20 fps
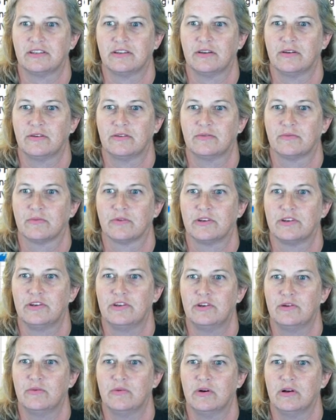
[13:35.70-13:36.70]
code
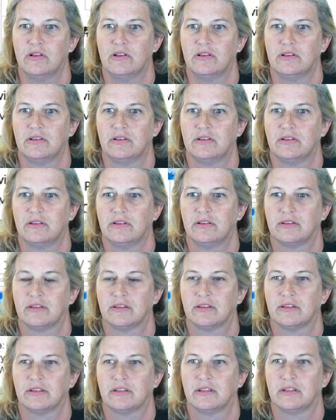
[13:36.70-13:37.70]
renewal?
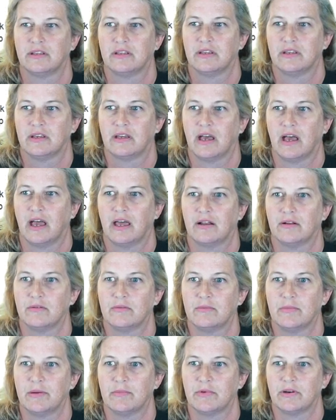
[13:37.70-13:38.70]
I don't
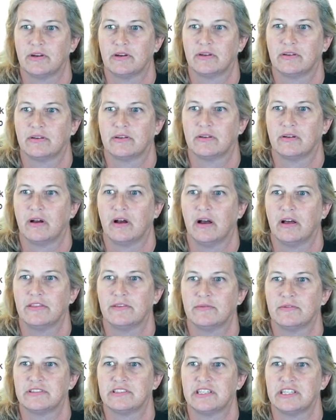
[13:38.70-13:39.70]
remember.
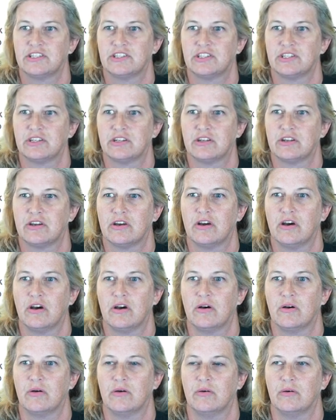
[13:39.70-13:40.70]
Authorization
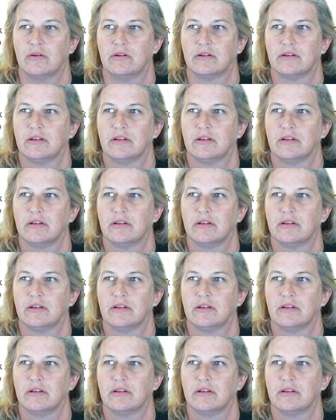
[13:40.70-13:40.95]
code.